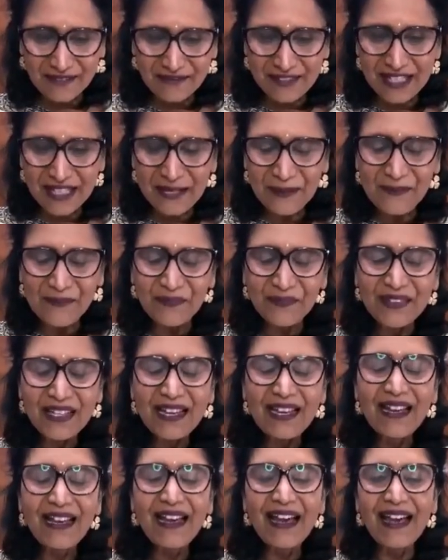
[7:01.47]
Pallavi,
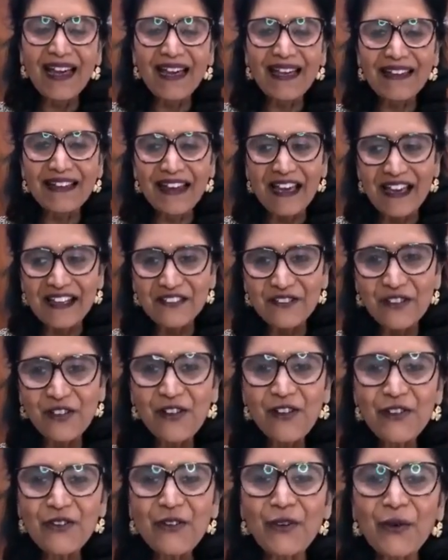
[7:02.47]
and as
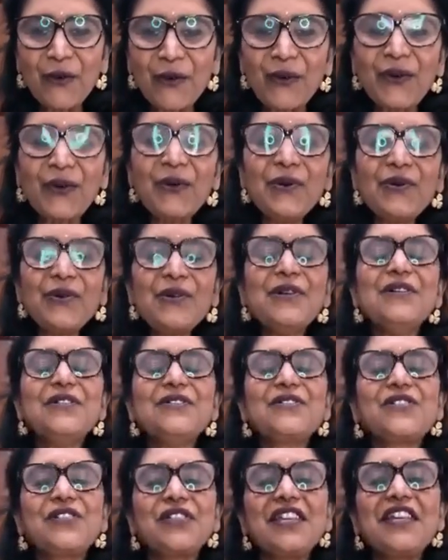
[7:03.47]
you all know,
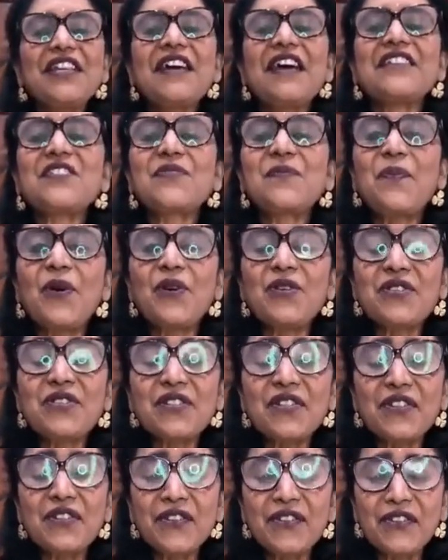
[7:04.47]
she has
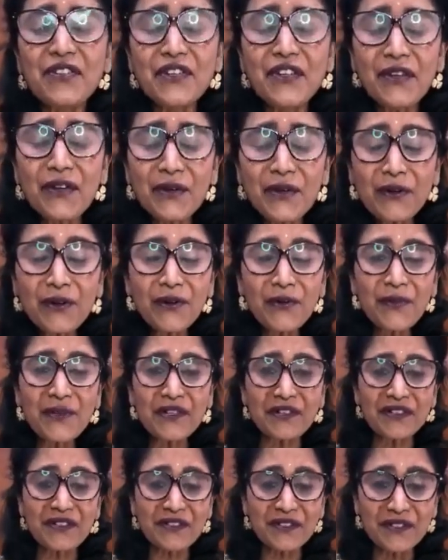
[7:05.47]
posted
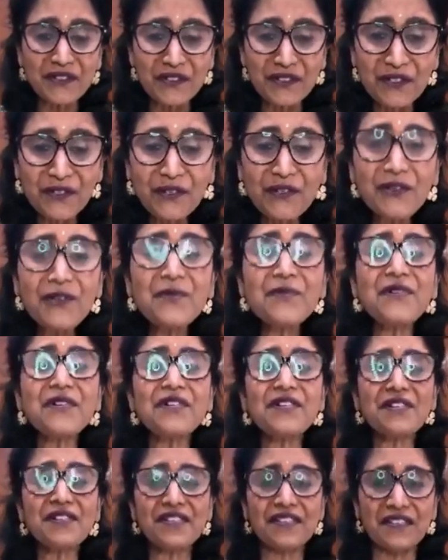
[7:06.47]
numerous
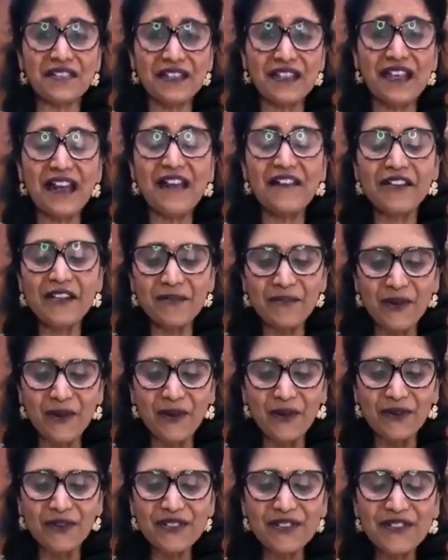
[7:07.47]
sari
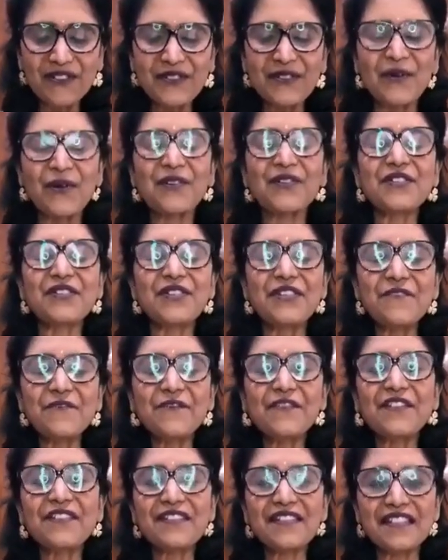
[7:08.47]
posts on
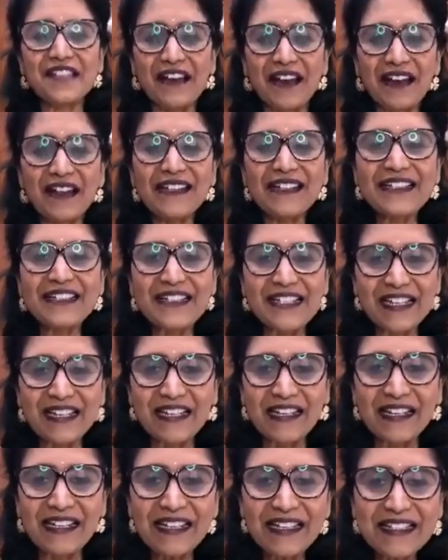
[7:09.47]
different styling
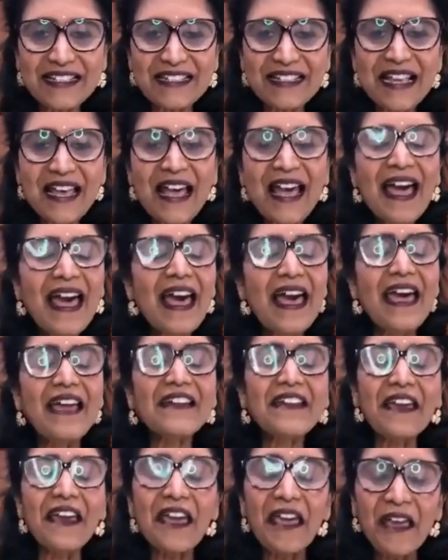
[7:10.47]
techniques,
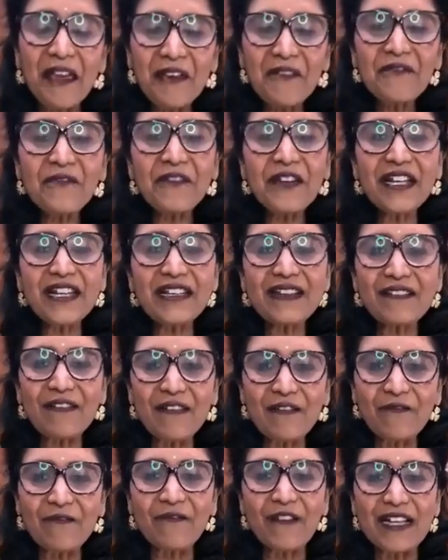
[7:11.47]
and
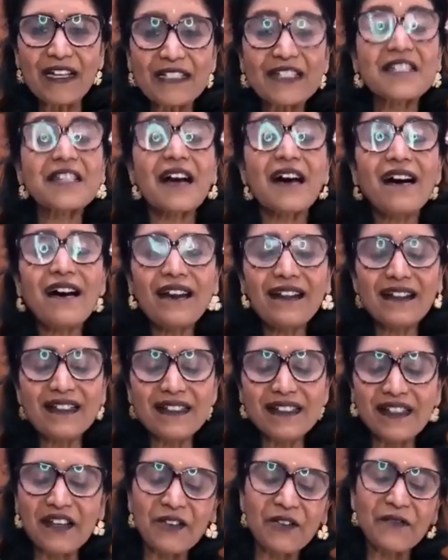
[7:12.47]
every style
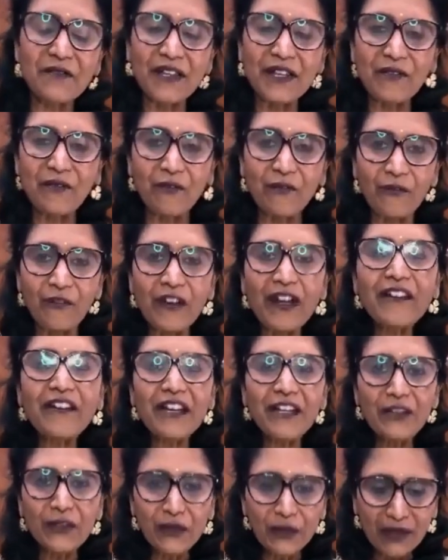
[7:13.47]
is kind of like
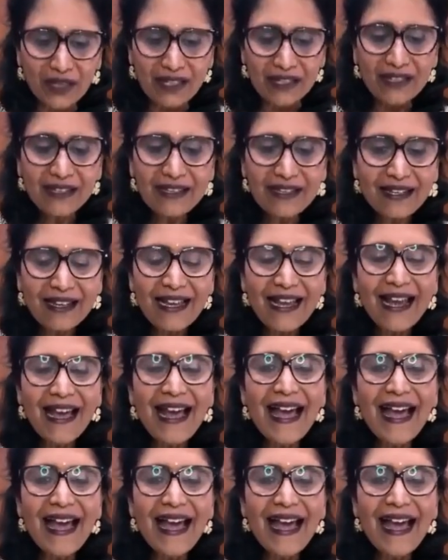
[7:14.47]
very unique.